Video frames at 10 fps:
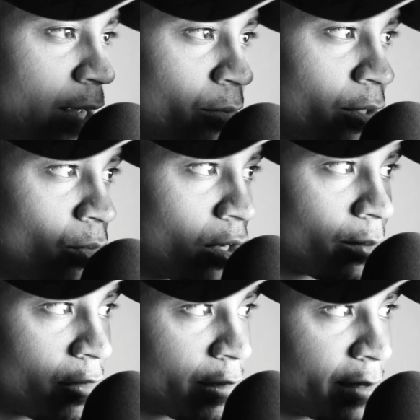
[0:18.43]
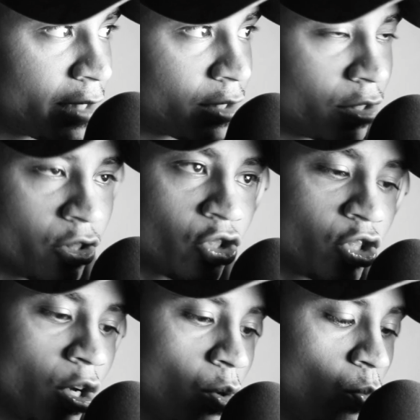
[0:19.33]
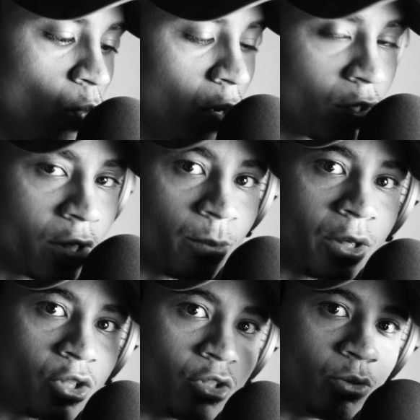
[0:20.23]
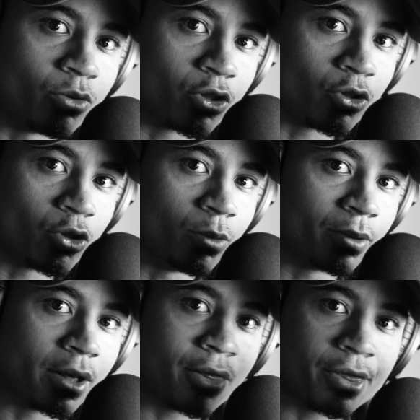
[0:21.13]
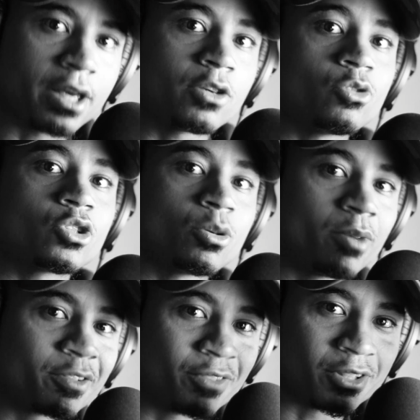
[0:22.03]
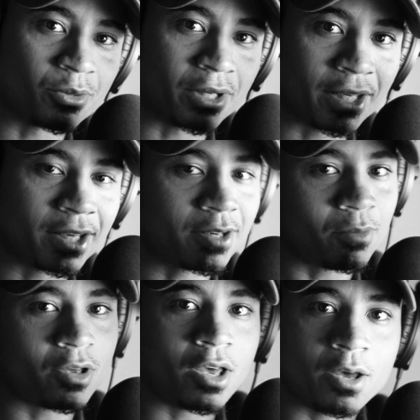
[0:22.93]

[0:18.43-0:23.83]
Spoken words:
I want to welcome everybody to the show. Welcome, YouTube. Thank you so much for tuning in.